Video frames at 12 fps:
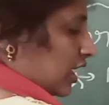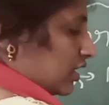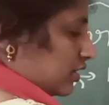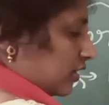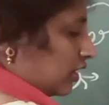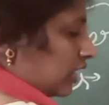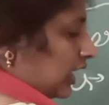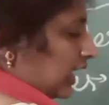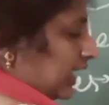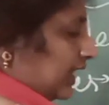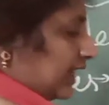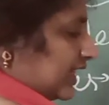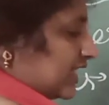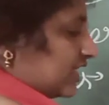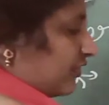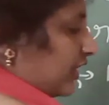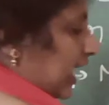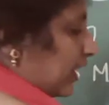So in
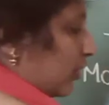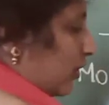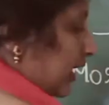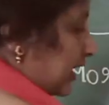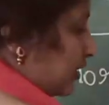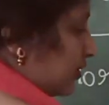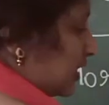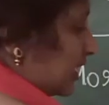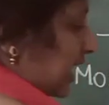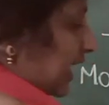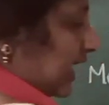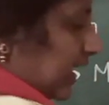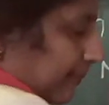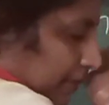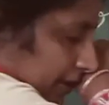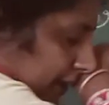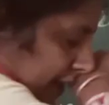this we are going to study about